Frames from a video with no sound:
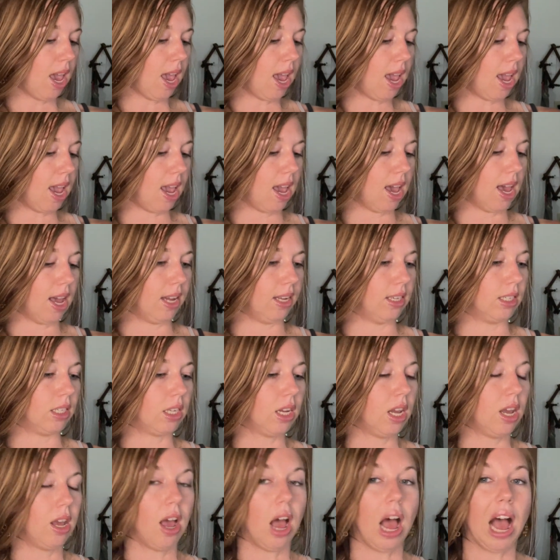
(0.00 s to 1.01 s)
and
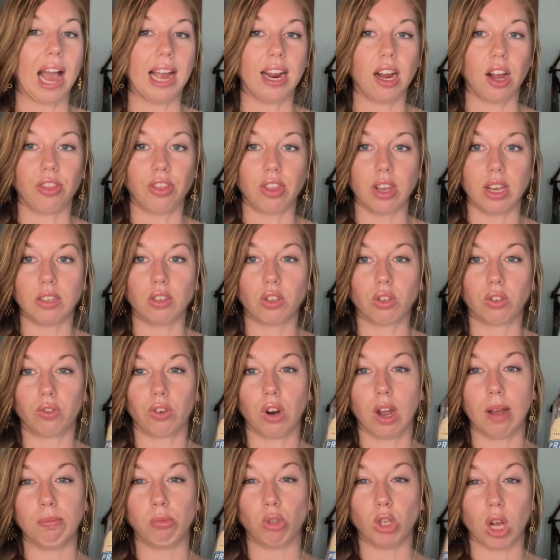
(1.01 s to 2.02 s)
I got this
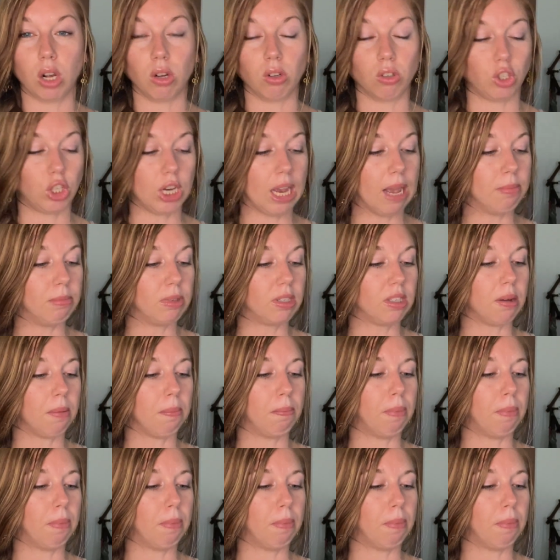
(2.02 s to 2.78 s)
from Jungle Gyms,